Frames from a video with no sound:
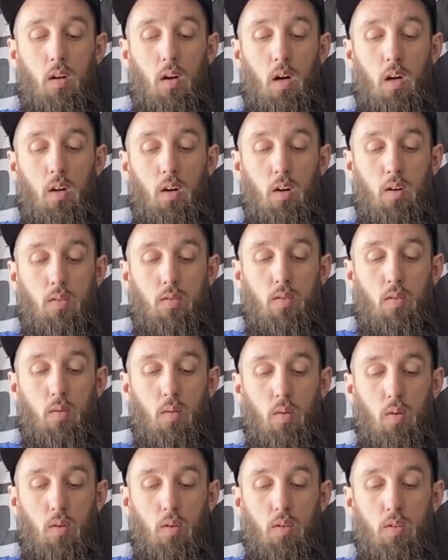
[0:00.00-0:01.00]
I also
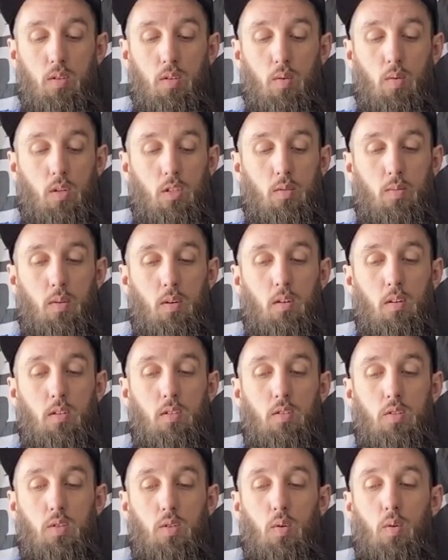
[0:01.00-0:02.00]
learned to
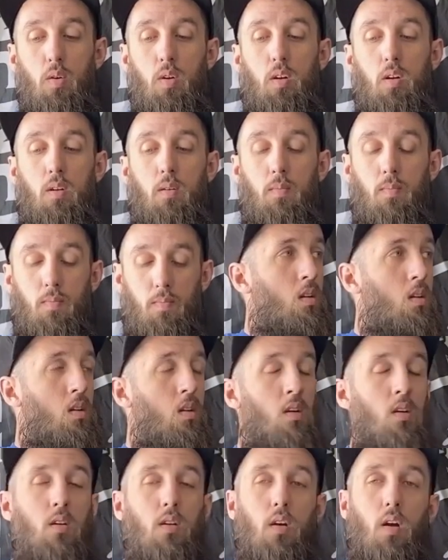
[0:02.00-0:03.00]
experience joy.
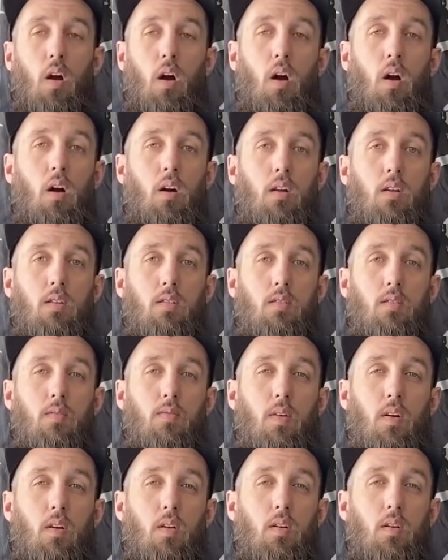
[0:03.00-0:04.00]
God is a
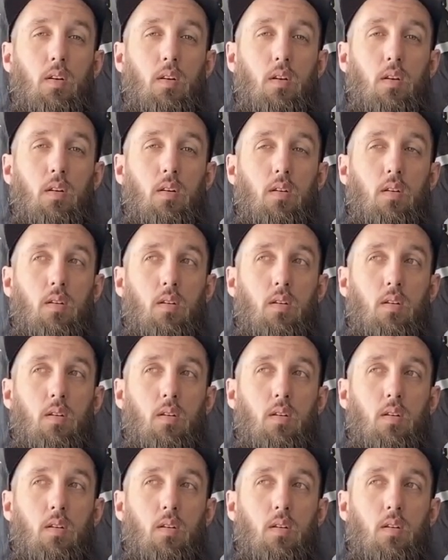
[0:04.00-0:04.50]
very,